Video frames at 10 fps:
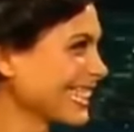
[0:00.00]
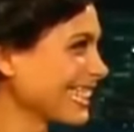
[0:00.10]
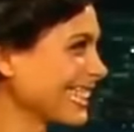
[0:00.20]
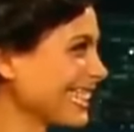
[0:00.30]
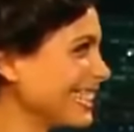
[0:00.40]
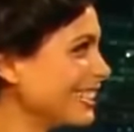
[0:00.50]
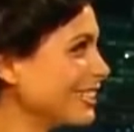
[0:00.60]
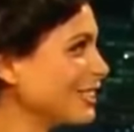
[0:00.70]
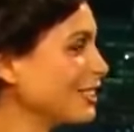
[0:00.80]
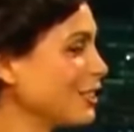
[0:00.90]

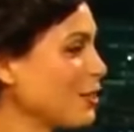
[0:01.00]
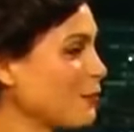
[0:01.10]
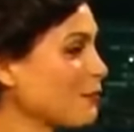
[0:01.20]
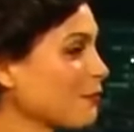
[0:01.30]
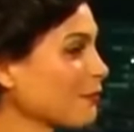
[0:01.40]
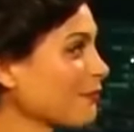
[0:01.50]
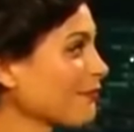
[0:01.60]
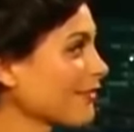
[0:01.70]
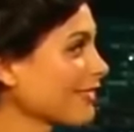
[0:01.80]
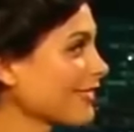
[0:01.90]

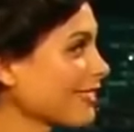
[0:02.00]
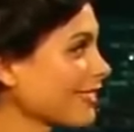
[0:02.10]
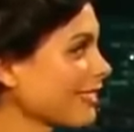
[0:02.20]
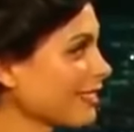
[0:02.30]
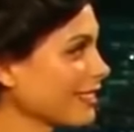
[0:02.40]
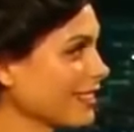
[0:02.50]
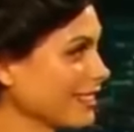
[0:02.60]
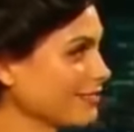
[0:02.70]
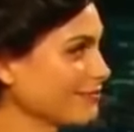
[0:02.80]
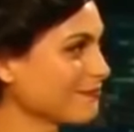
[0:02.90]

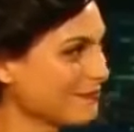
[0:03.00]
(not speaking)